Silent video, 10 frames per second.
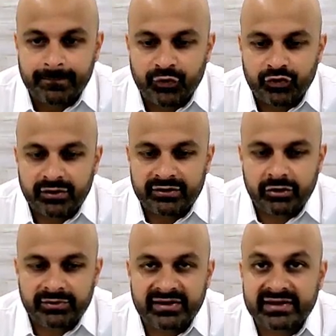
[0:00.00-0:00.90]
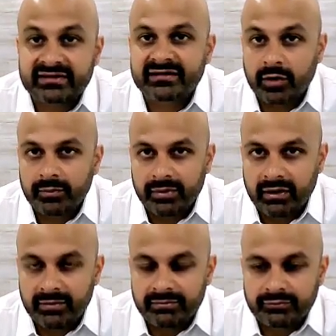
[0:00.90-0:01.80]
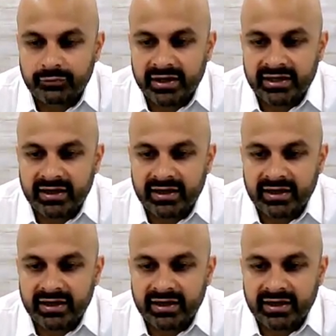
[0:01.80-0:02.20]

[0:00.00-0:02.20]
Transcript: So, it's almost like a smart palm, right?